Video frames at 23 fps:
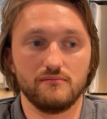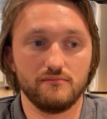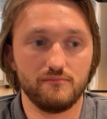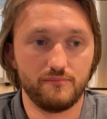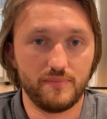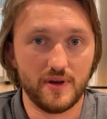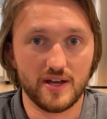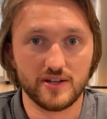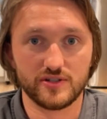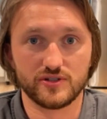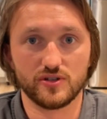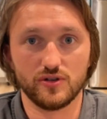
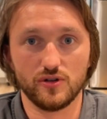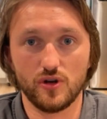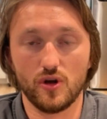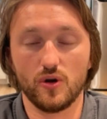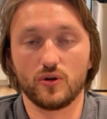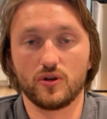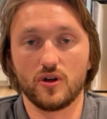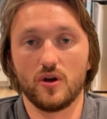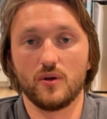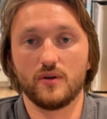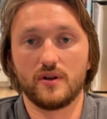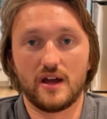best
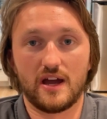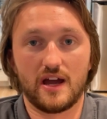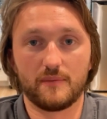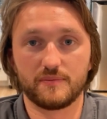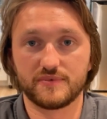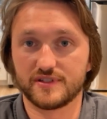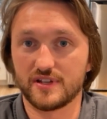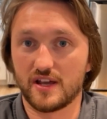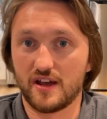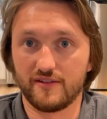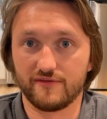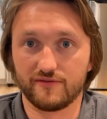no-code
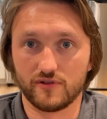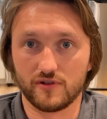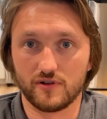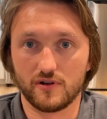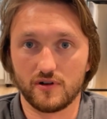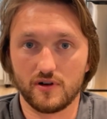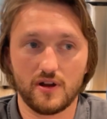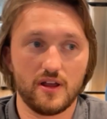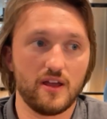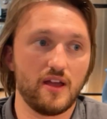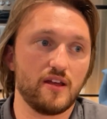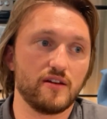apps
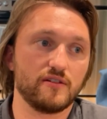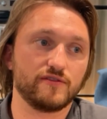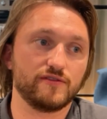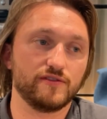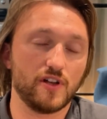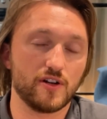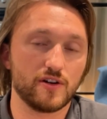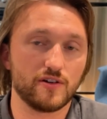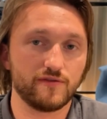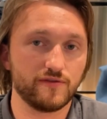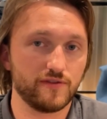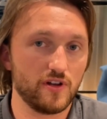ever, and
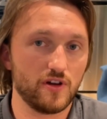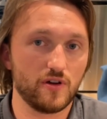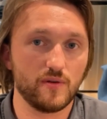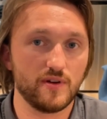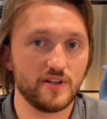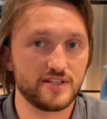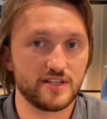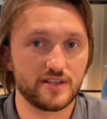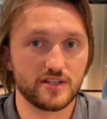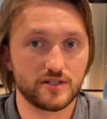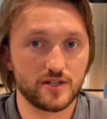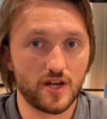FlutterFlow
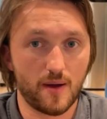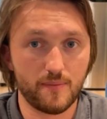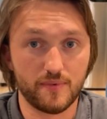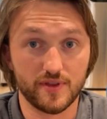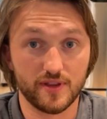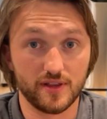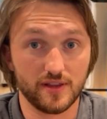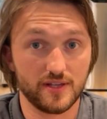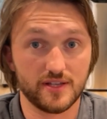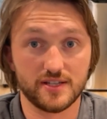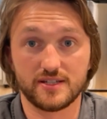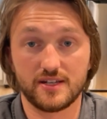is at the top of the
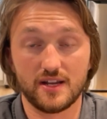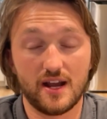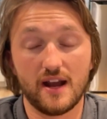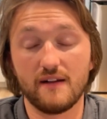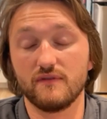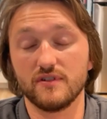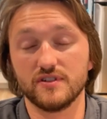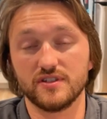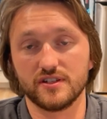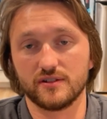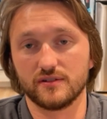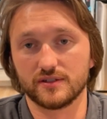list
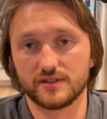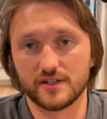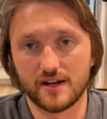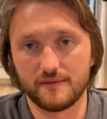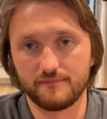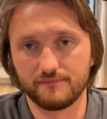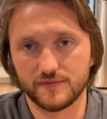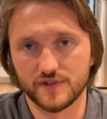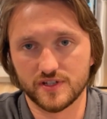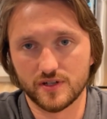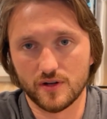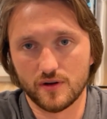every single time.
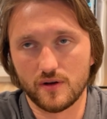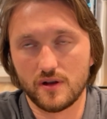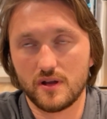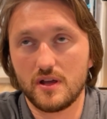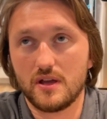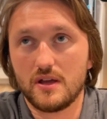So